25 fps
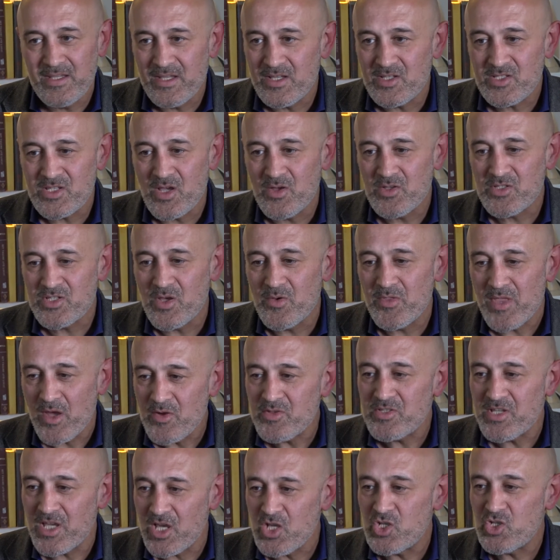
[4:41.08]
So
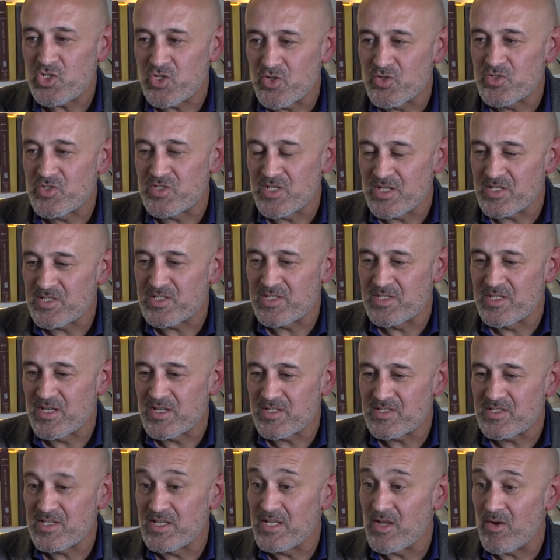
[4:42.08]
those are issues
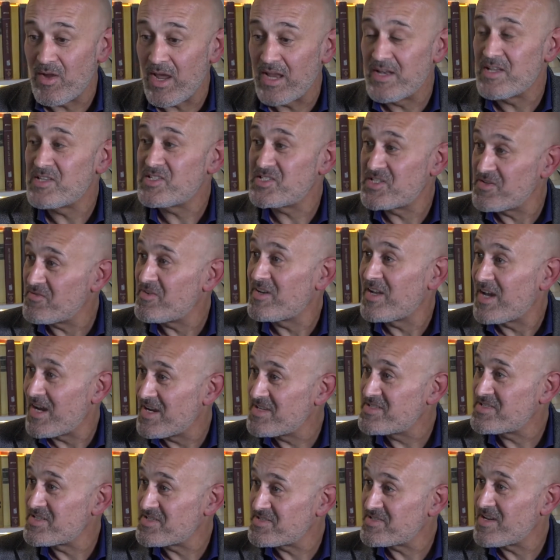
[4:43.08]
that in a
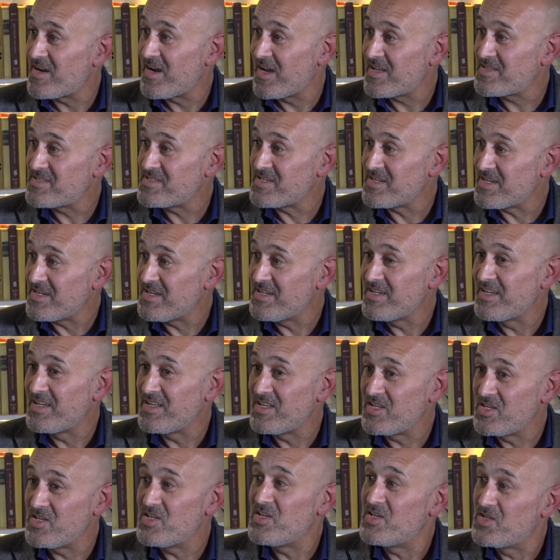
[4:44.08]
civilized society
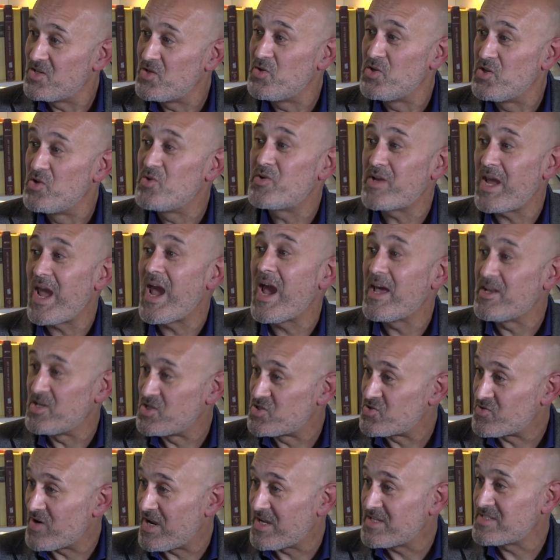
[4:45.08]
you can
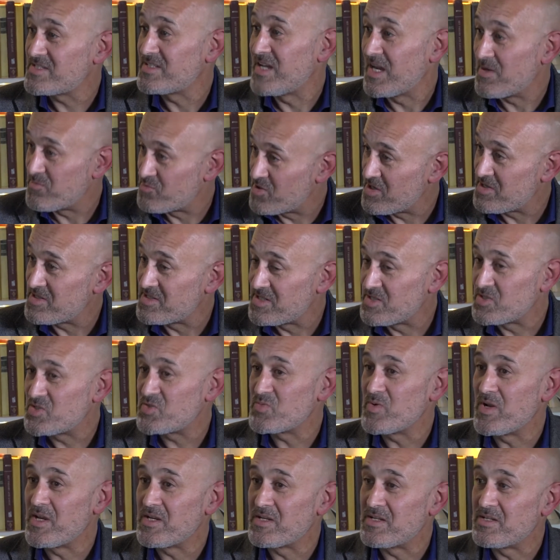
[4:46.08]
address, like Britain and
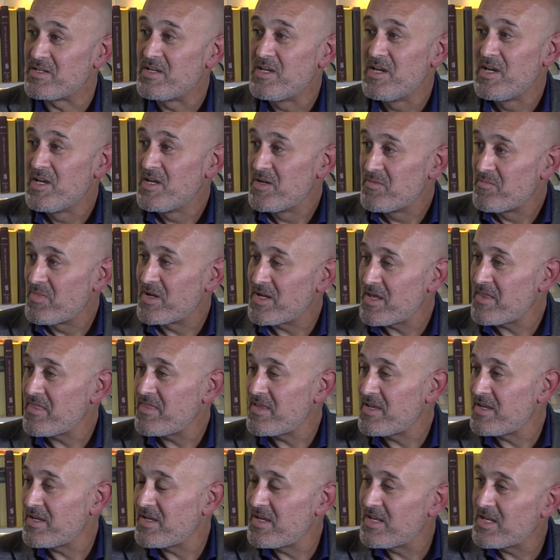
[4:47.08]
Sweden. But I
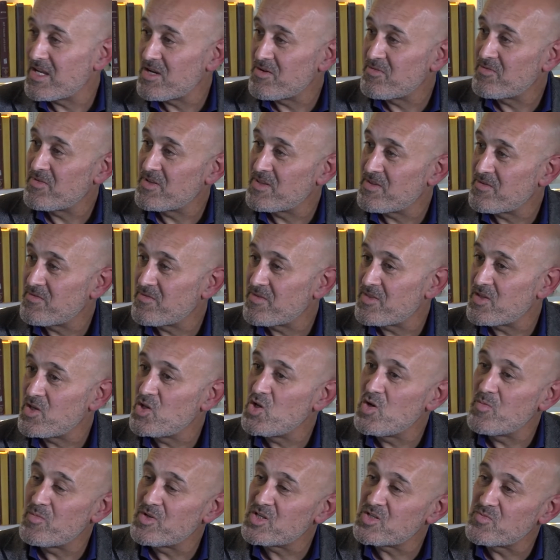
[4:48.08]
think for the
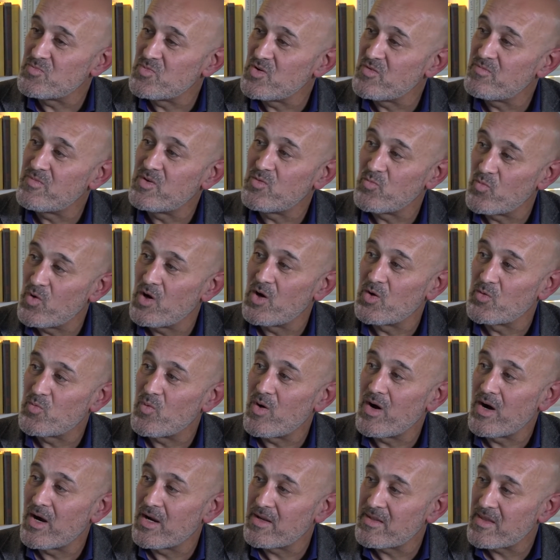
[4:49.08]
humanist movement
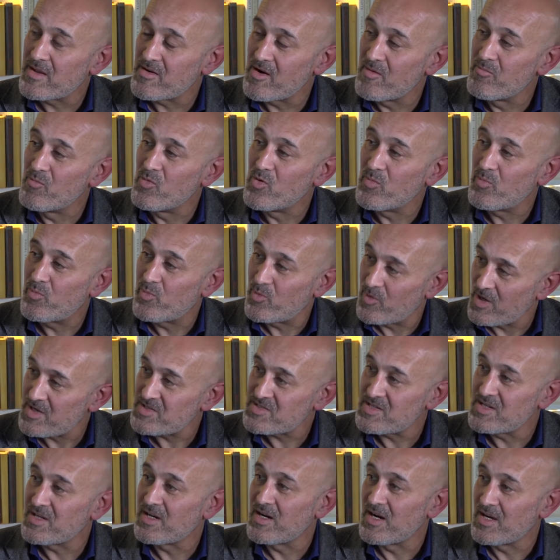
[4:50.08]
worldwide, there are more
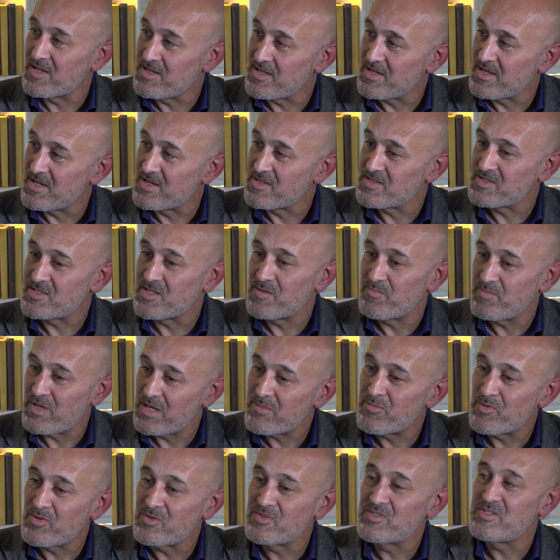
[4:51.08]
pressing ideas that
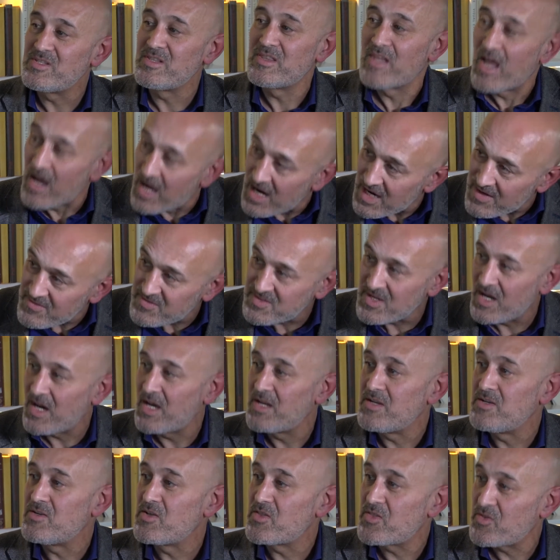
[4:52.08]
people's lives are
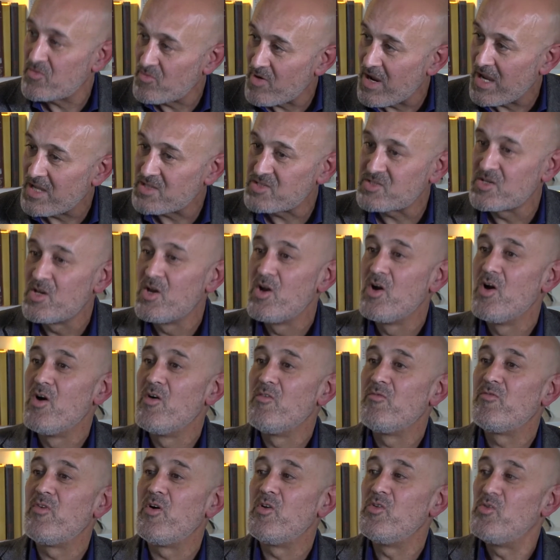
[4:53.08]
under threat
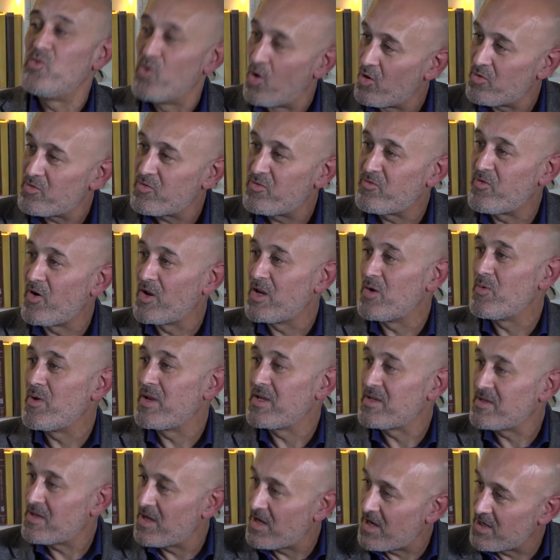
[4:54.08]
for not
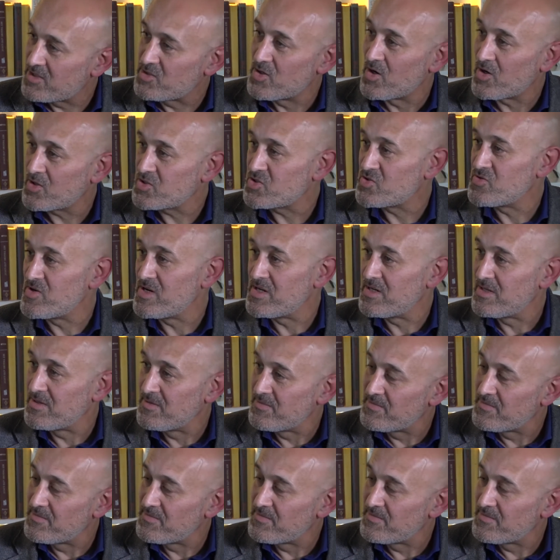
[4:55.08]
following a doctrine.